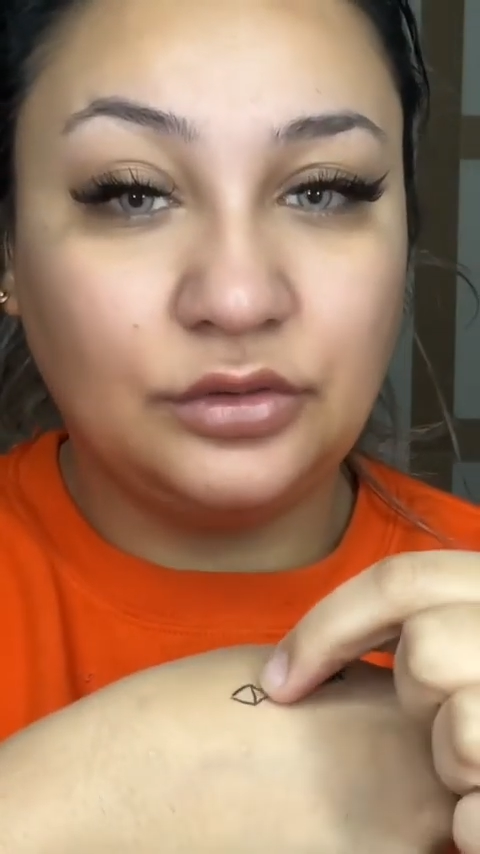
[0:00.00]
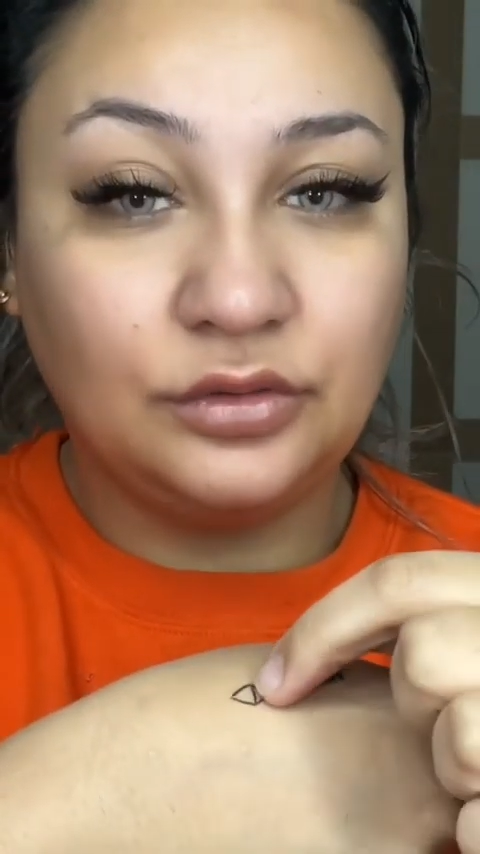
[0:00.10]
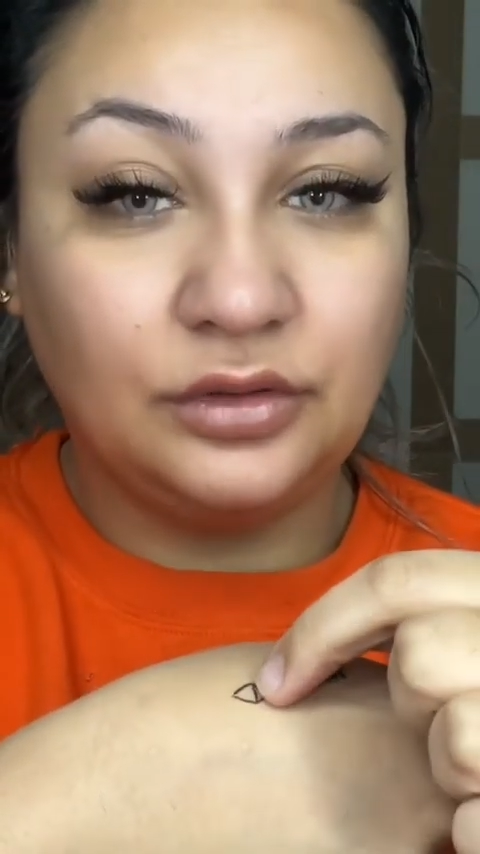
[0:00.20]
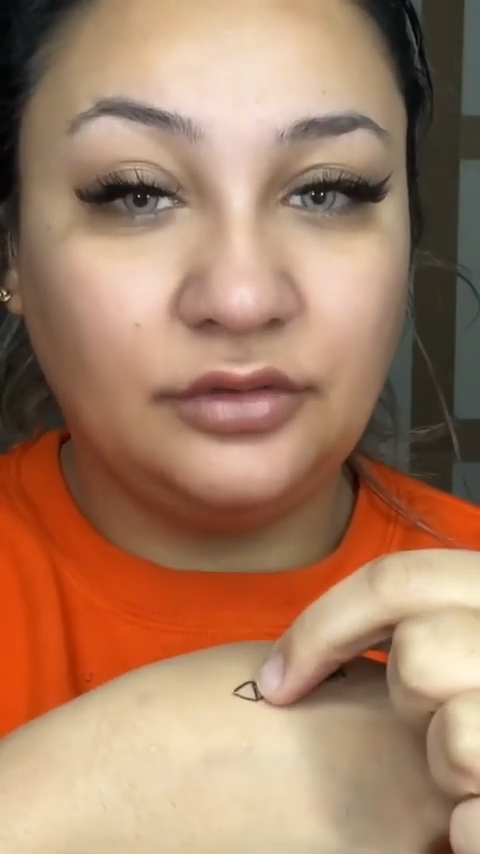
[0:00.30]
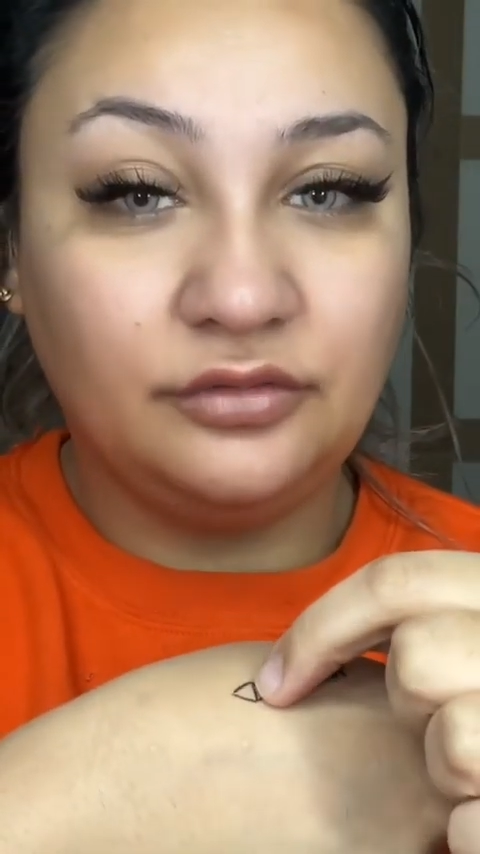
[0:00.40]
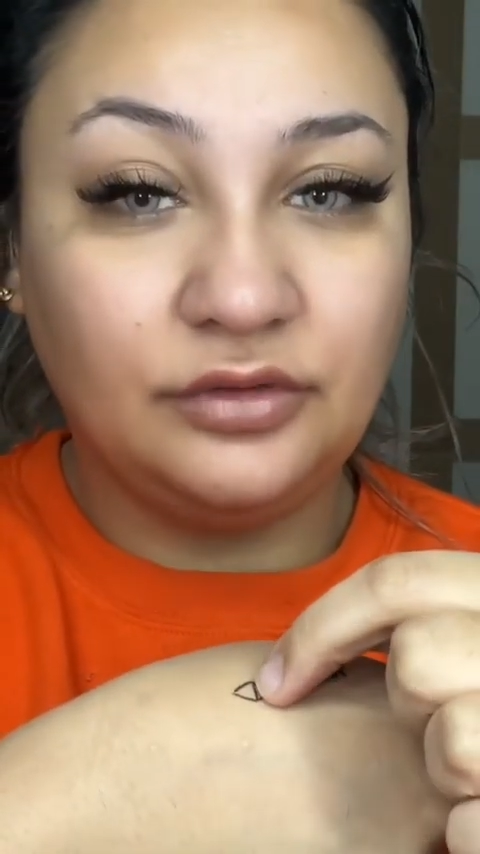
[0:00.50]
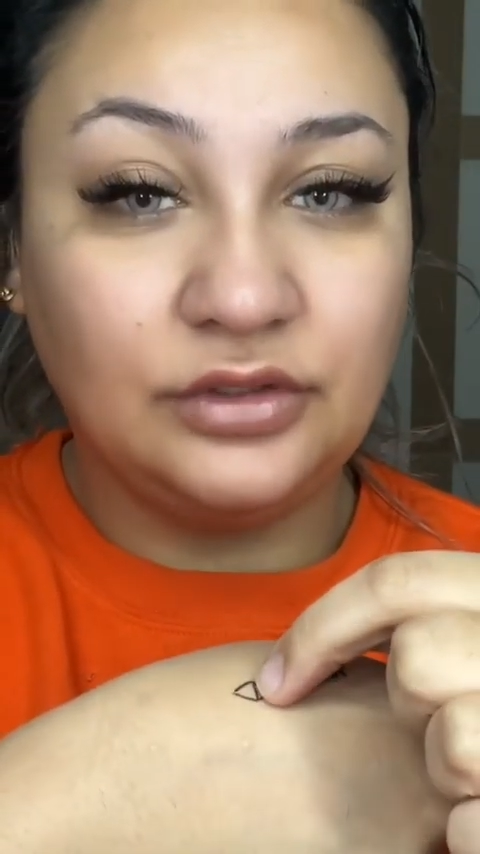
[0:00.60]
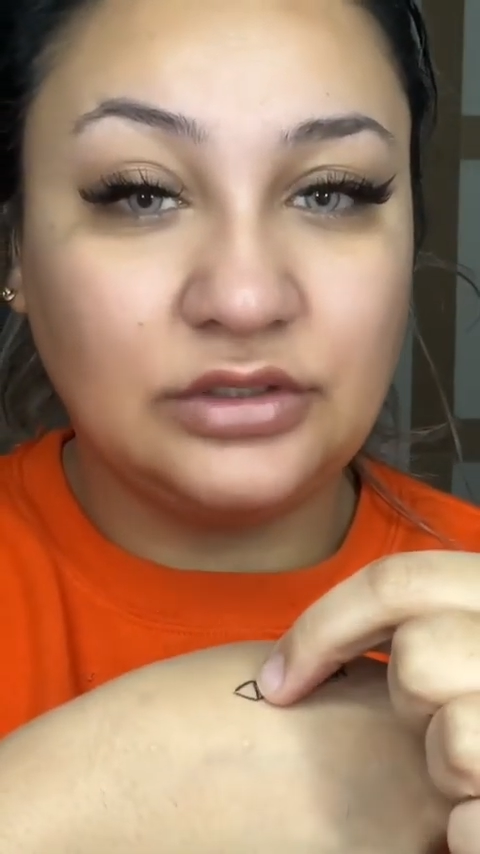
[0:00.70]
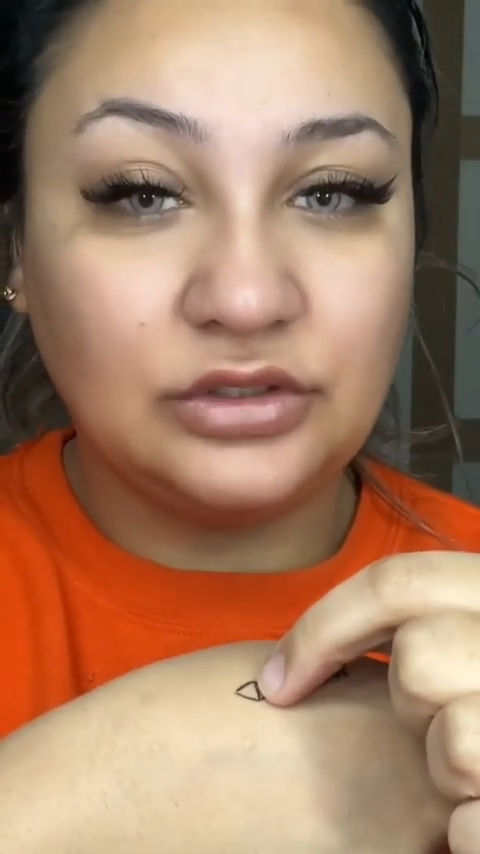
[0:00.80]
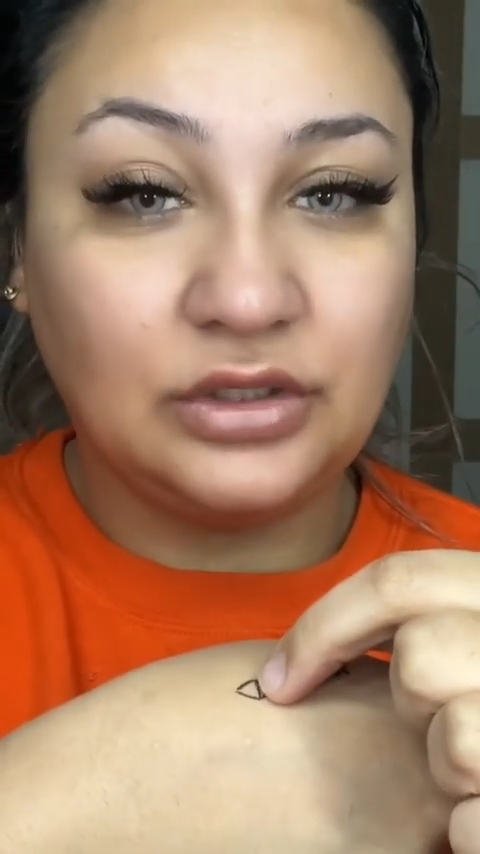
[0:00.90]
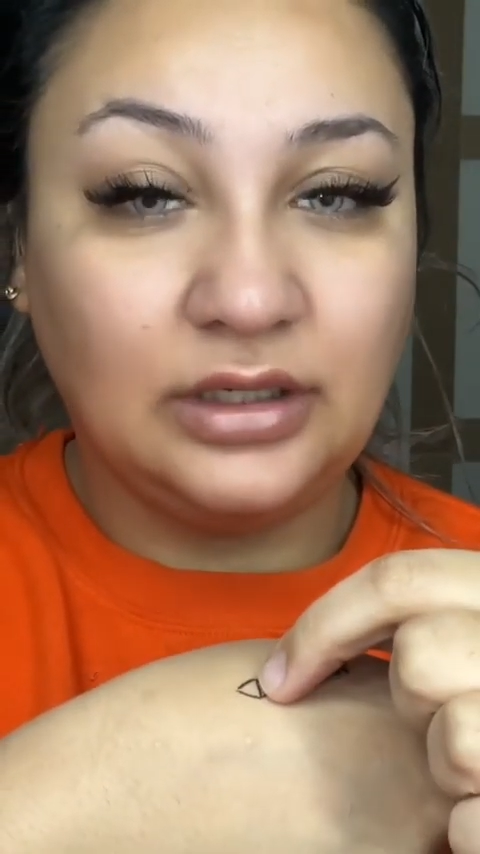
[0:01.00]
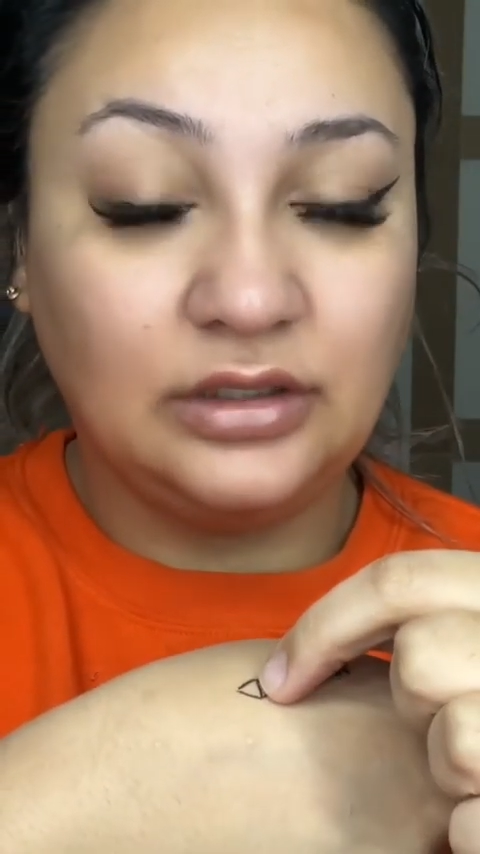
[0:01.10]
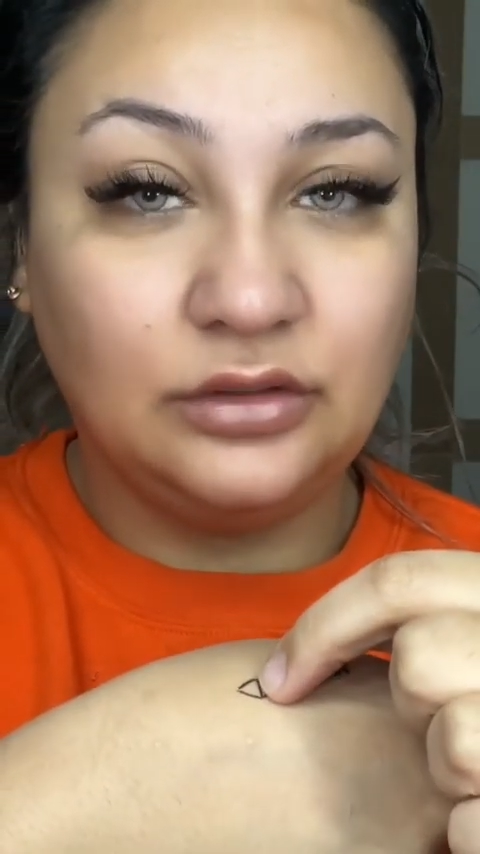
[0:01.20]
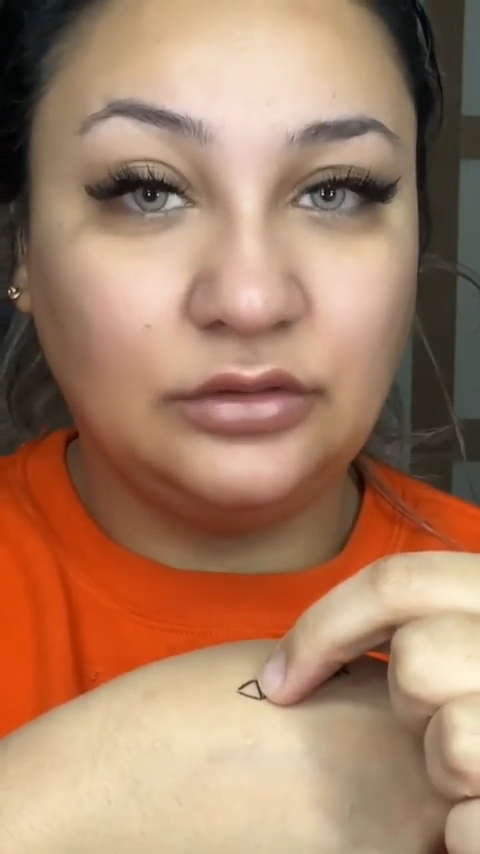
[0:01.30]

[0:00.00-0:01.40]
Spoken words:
the first triangle.